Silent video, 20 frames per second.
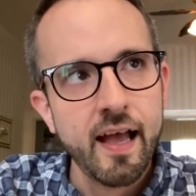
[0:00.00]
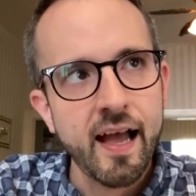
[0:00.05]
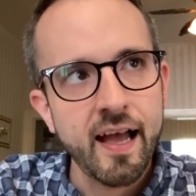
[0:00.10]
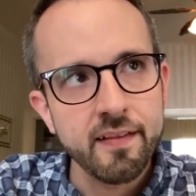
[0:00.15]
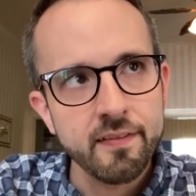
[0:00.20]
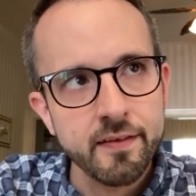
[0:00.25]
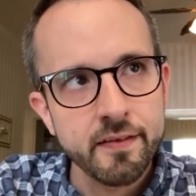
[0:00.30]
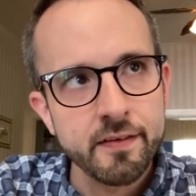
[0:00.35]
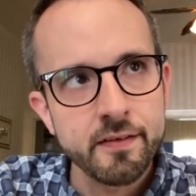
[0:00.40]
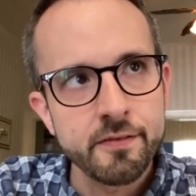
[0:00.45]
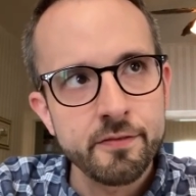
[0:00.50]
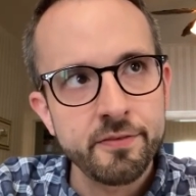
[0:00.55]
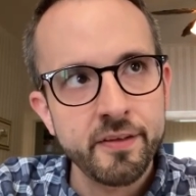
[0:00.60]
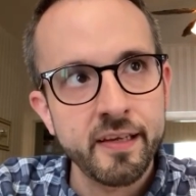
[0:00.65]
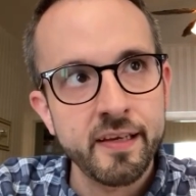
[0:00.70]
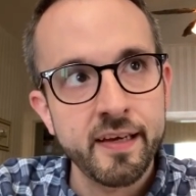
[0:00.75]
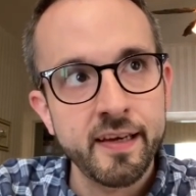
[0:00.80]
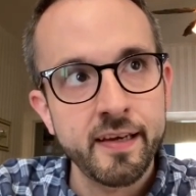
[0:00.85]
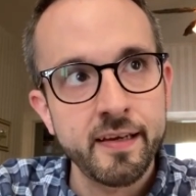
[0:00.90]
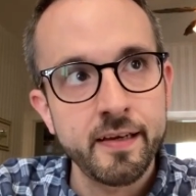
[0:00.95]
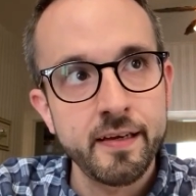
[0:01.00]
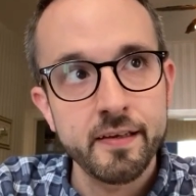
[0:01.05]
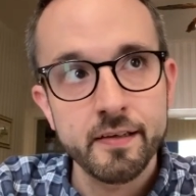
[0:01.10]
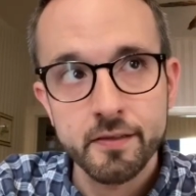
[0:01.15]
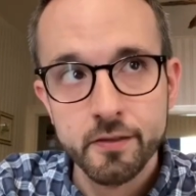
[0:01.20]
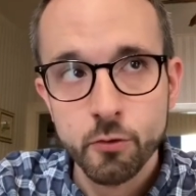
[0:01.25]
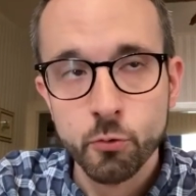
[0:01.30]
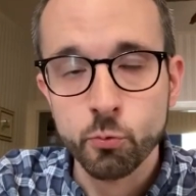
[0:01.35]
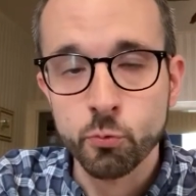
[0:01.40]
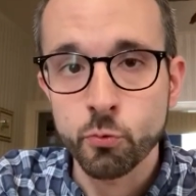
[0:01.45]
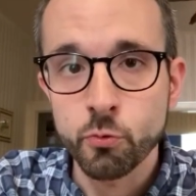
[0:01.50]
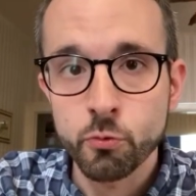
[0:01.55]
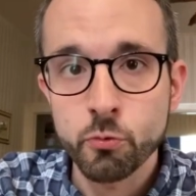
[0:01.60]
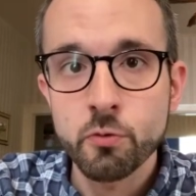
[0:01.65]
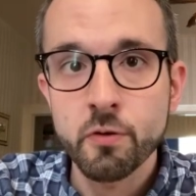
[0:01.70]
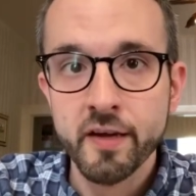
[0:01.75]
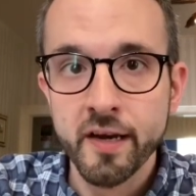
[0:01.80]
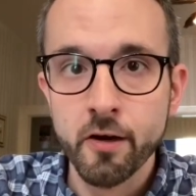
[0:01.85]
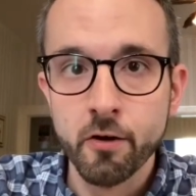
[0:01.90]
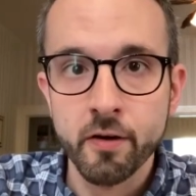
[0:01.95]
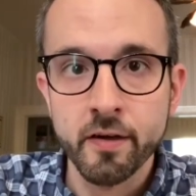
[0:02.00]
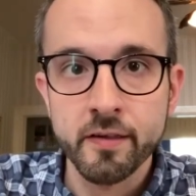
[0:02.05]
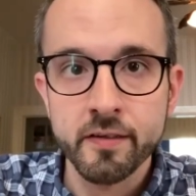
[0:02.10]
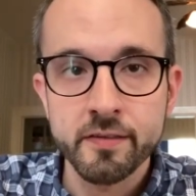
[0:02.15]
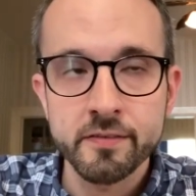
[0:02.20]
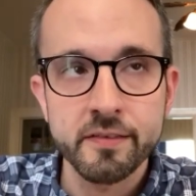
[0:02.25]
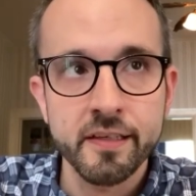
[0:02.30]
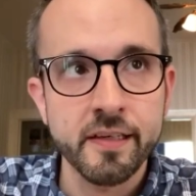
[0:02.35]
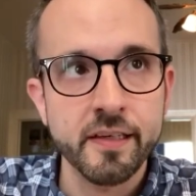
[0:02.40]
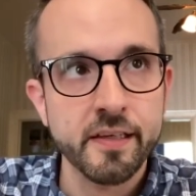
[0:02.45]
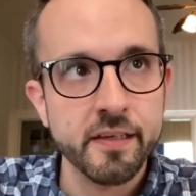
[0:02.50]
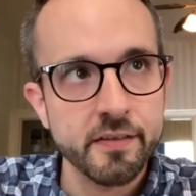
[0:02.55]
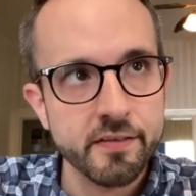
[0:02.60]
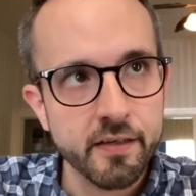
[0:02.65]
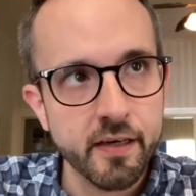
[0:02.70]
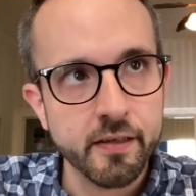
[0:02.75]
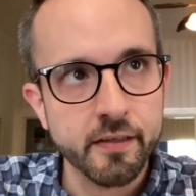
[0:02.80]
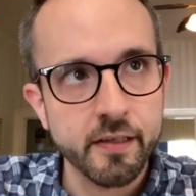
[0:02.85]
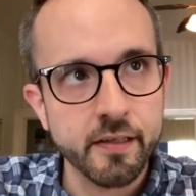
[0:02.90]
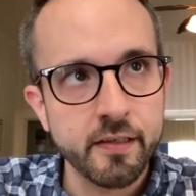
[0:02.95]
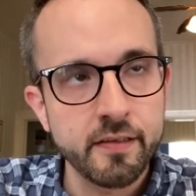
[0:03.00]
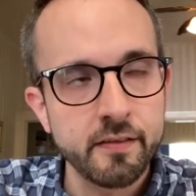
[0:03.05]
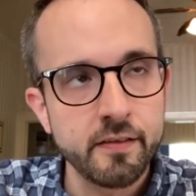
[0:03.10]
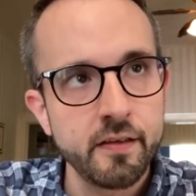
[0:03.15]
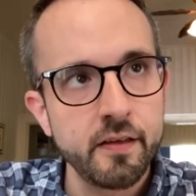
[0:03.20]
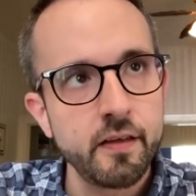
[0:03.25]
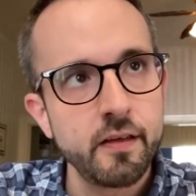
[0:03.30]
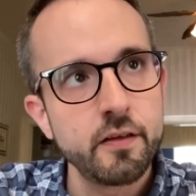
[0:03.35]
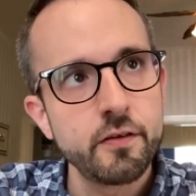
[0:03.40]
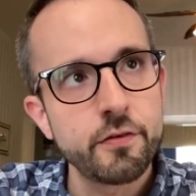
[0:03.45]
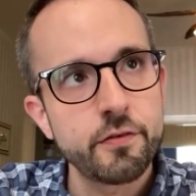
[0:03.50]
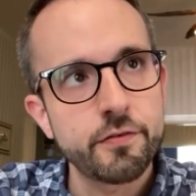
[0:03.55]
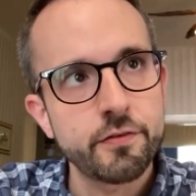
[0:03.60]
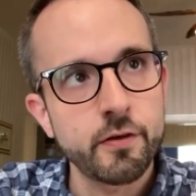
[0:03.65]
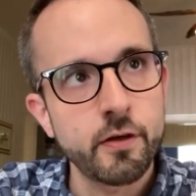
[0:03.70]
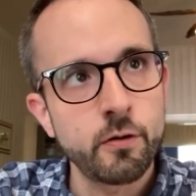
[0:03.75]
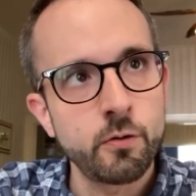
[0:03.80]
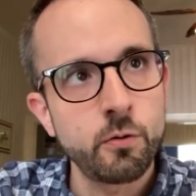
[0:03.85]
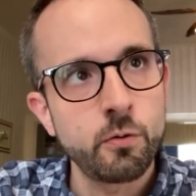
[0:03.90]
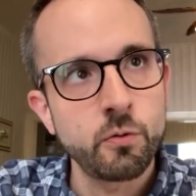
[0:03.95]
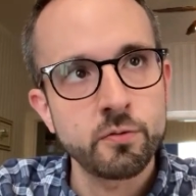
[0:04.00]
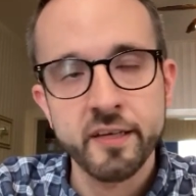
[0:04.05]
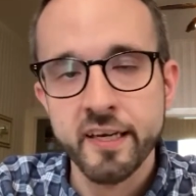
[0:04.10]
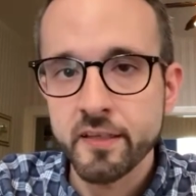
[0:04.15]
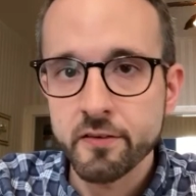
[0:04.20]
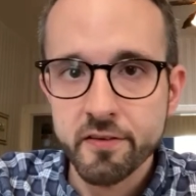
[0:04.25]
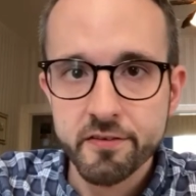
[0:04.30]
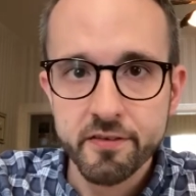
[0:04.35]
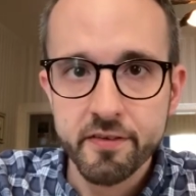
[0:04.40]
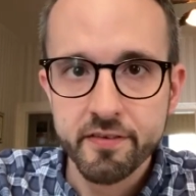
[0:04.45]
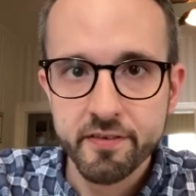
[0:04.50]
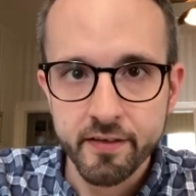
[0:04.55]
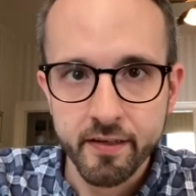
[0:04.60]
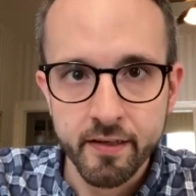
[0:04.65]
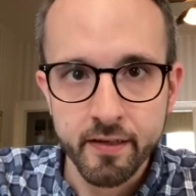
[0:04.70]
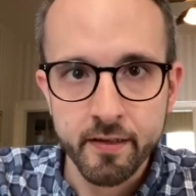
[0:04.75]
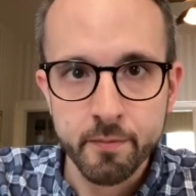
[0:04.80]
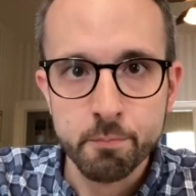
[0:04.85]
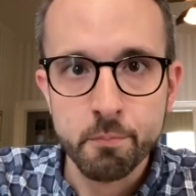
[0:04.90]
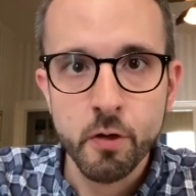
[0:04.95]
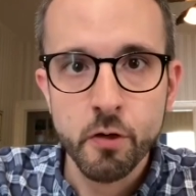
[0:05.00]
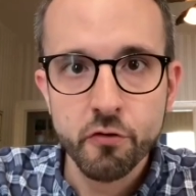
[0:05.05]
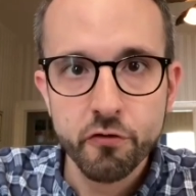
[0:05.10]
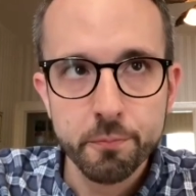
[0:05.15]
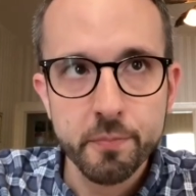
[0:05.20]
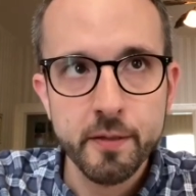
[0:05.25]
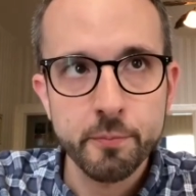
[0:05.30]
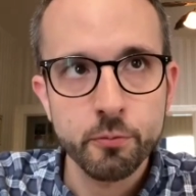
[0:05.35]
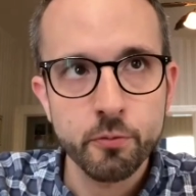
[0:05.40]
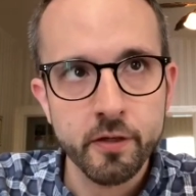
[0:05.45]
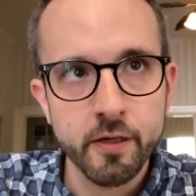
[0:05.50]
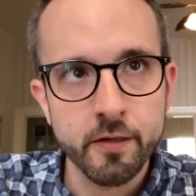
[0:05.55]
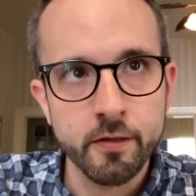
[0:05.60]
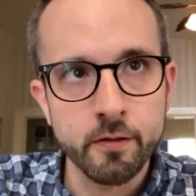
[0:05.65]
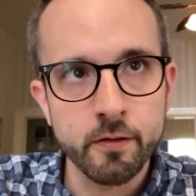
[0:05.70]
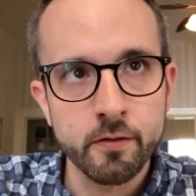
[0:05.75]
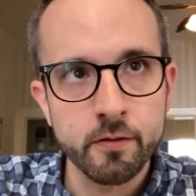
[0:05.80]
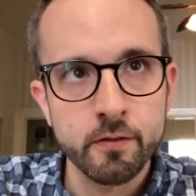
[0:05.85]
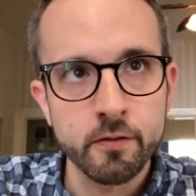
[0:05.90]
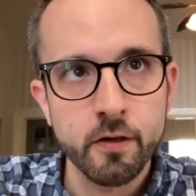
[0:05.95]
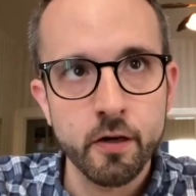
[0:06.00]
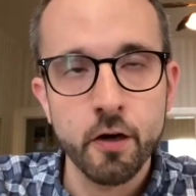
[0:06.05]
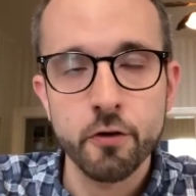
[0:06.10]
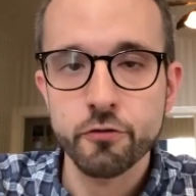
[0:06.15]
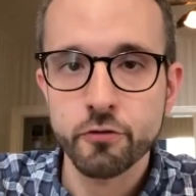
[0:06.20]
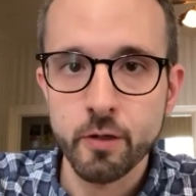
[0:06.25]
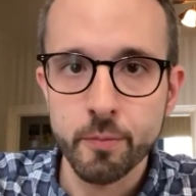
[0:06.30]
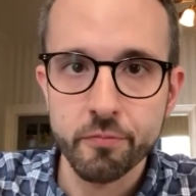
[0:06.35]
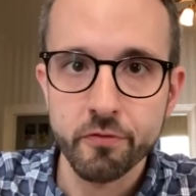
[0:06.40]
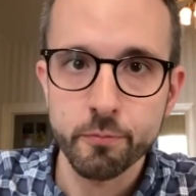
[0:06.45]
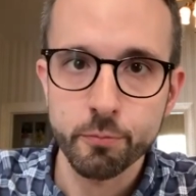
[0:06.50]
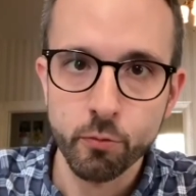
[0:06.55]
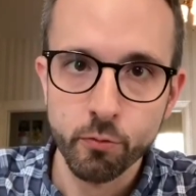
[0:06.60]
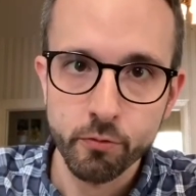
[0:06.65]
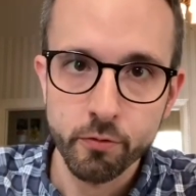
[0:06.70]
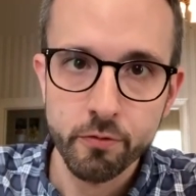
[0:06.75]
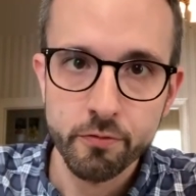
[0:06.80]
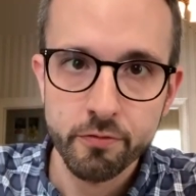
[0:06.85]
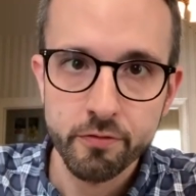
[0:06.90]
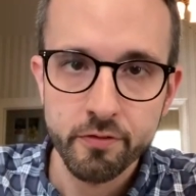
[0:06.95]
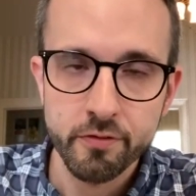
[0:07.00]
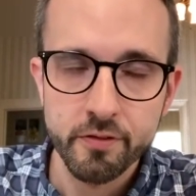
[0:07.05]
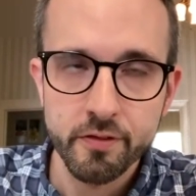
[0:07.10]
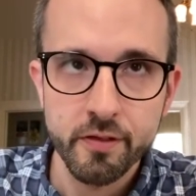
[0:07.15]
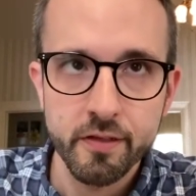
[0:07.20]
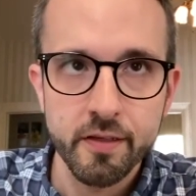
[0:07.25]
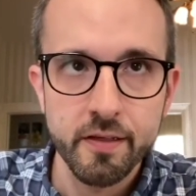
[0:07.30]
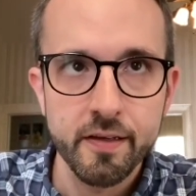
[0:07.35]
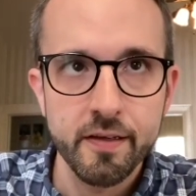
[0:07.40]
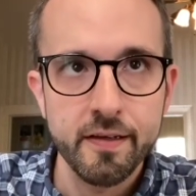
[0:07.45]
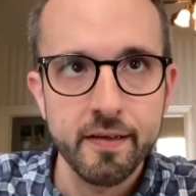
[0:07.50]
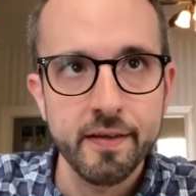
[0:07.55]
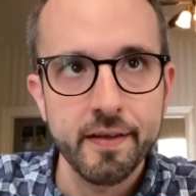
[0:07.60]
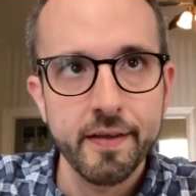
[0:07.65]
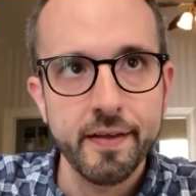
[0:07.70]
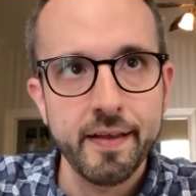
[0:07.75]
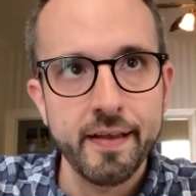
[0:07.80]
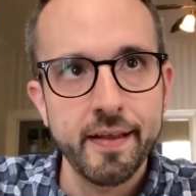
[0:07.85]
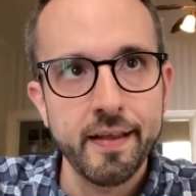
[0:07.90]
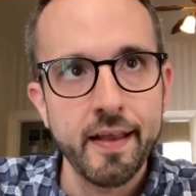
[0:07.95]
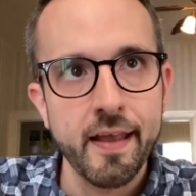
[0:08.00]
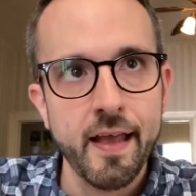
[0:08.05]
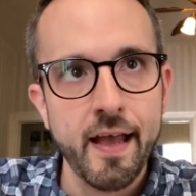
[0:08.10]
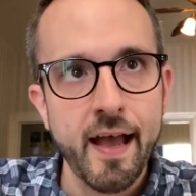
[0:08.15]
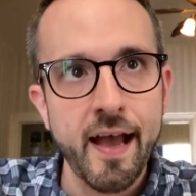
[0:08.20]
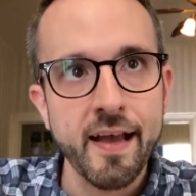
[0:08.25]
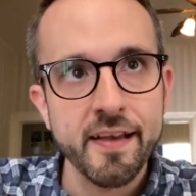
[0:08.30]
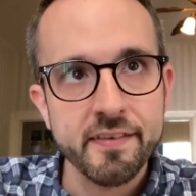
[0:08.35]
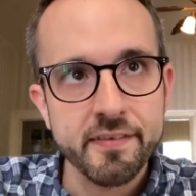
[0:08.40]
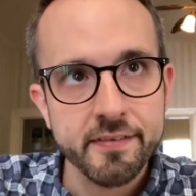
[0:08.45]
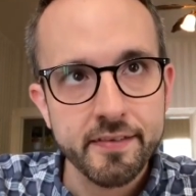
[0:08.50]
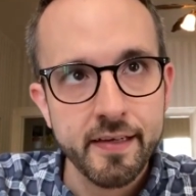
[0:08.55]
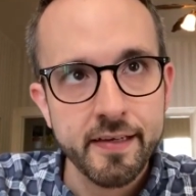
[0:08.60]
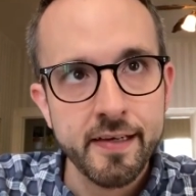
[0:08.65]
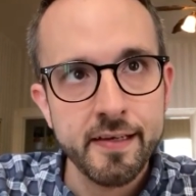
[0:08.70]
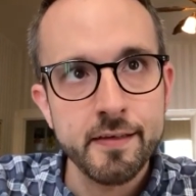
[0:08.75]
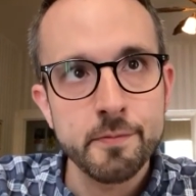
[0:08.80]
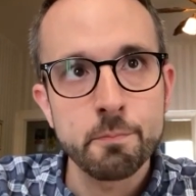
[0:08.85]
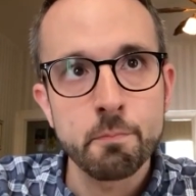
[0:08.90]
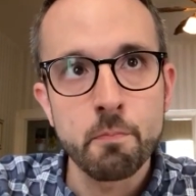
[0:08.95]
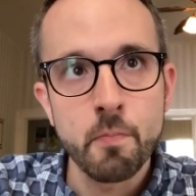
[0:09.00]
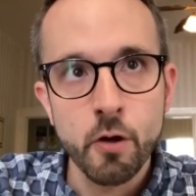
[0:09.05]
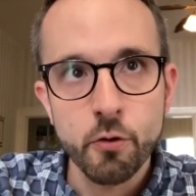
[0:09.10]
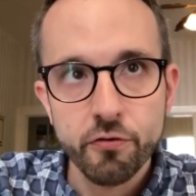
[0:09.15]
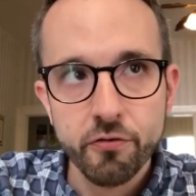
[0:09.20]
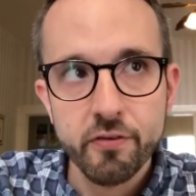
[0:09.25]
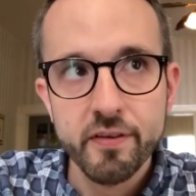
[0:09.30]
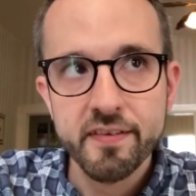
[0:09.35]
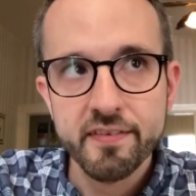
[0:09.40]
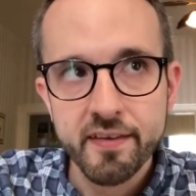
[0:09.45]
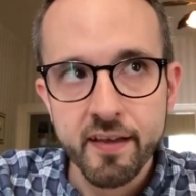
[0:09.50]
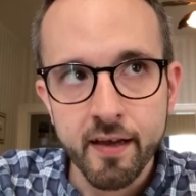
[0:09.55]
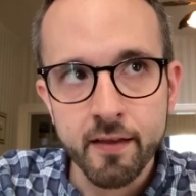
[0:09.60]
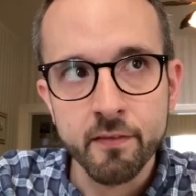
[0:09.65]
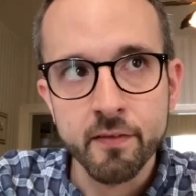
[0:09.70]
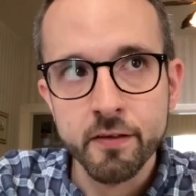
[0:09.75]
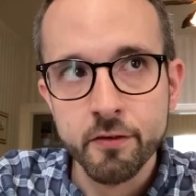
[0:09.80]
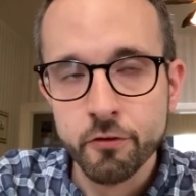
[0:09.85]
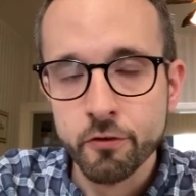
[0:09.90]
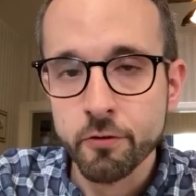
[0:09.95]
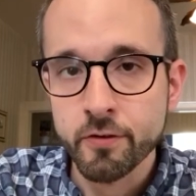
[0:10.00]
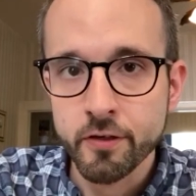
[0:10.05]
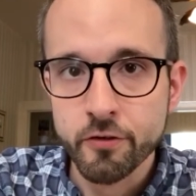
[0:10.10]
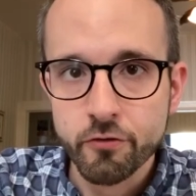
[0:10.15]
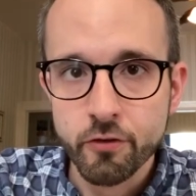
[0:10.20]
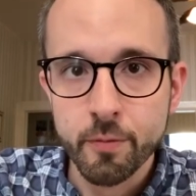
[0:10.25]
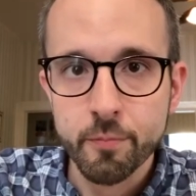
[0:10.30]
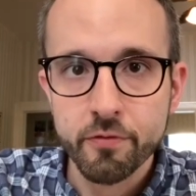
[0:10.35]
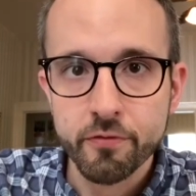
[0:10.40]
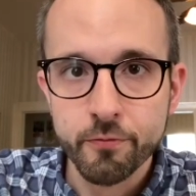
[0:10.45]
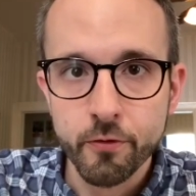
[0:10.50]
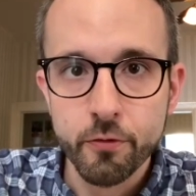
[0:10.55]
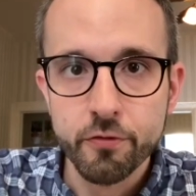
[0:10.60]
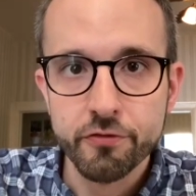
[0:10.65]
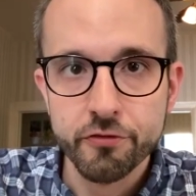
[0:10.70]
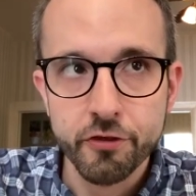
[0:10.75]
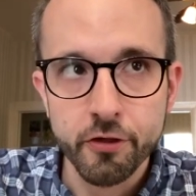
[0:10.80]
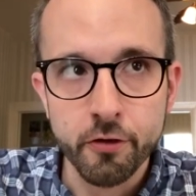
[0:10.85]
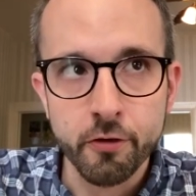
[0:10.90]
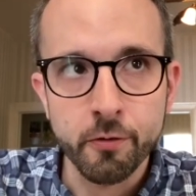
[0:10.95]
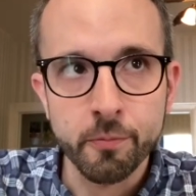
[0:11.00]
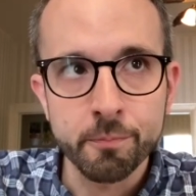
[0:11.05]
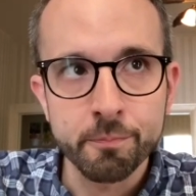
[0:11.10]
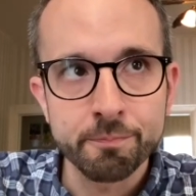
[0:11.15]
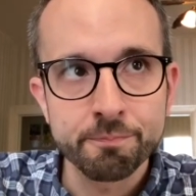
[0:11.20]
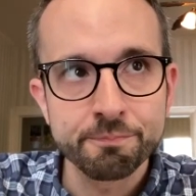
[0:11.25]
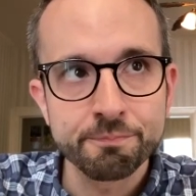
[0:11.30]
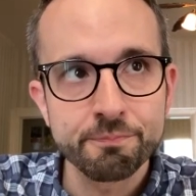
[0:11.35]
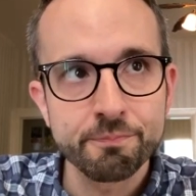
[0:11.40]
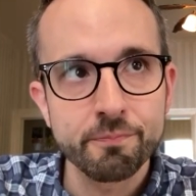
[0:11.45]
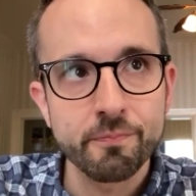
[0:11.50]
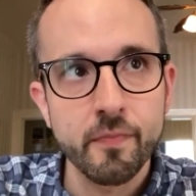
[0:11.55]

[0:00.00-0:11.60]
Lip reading: I live in a rural area in Kentucky, so needless to say, most people here are Trump supporters. I stayed mostly silent during Trump's first term,